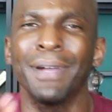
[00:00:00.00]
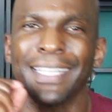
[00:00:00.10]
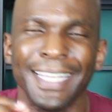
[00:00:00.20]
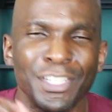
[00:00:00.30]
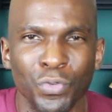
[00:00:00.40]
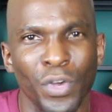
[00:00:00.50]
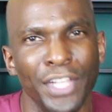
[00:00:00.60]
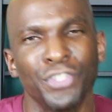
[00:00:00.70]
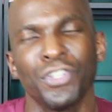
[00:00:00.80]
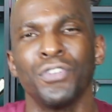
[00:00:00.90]
But guess
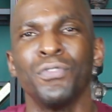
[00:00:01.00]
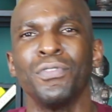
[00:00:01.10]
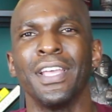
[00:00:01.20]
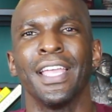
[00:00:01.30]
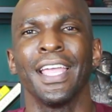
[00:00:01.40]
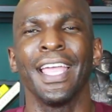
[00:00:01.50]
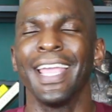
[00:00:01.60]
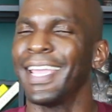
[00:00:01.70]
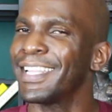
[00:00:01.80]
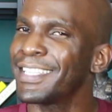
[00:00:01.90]
what?
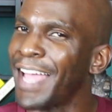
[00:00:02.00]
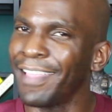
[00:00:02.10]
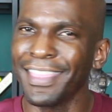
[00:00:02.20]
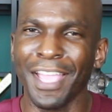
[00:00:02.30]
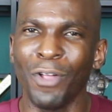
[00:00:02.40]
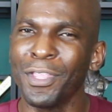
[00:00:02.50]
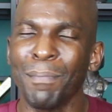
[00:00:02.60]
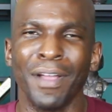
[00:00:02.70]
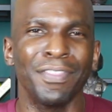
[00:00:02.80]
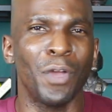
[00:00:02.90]
June is not the only
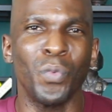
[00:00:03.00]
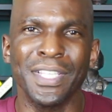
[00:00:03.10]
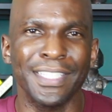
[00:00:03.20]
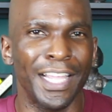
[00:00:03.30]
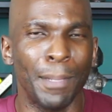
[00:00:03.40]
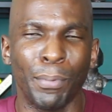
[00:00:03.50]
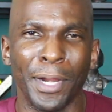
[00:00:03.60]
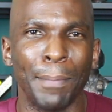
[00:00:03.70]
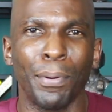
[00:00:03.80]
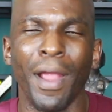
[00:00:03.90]
month that we
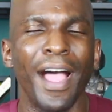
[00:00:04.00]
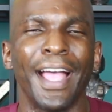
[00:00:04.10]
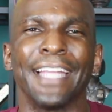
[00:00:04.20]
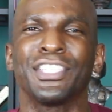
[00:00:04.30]
celebrate Pride.